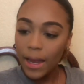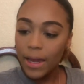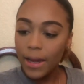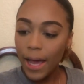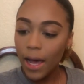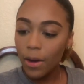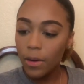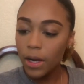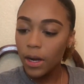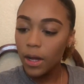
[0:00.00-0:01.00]
Now,
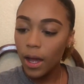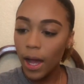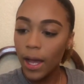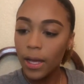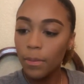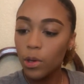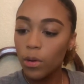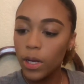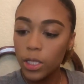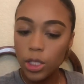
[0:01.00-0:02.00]
I am
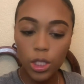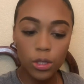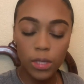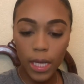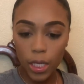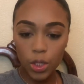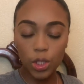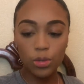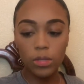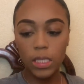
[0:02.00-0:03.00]
going to get
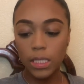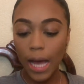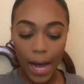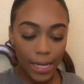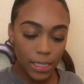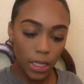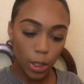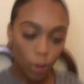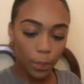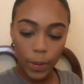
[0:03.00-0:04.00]
into these eyes a
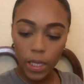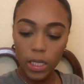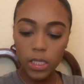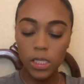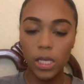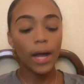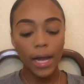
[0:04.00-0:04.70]
little bit.